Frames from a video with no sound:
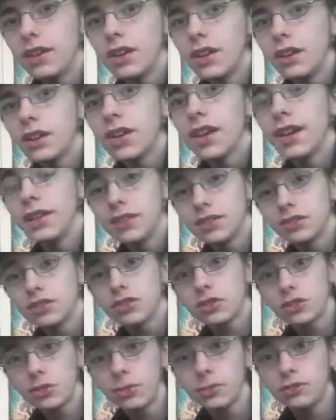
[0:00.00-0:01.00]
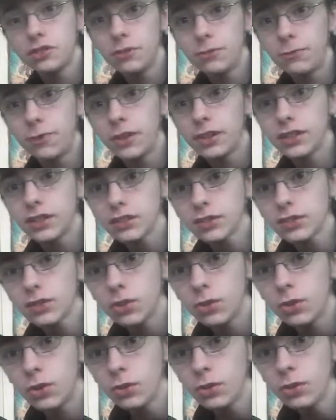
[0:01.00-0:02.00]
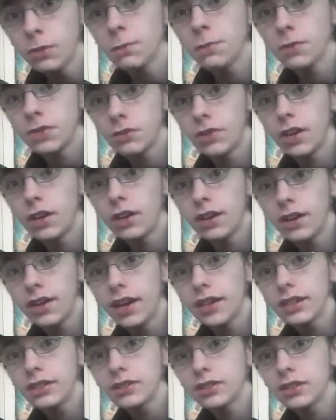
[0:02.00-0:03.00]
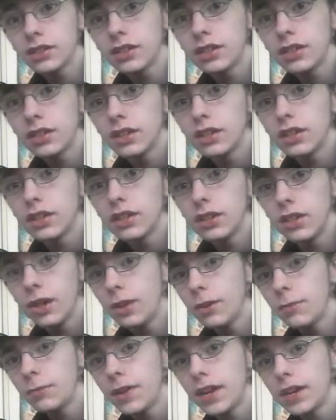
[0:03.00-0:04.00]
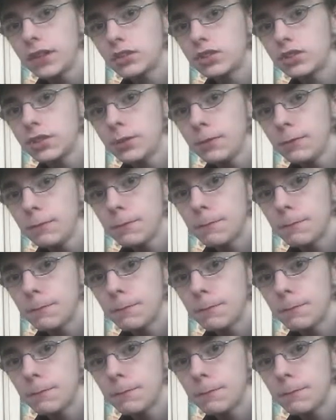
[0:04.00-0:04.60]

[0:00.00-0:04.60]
Okay, this is cool so far. This is cool. Very nice. Lot of action.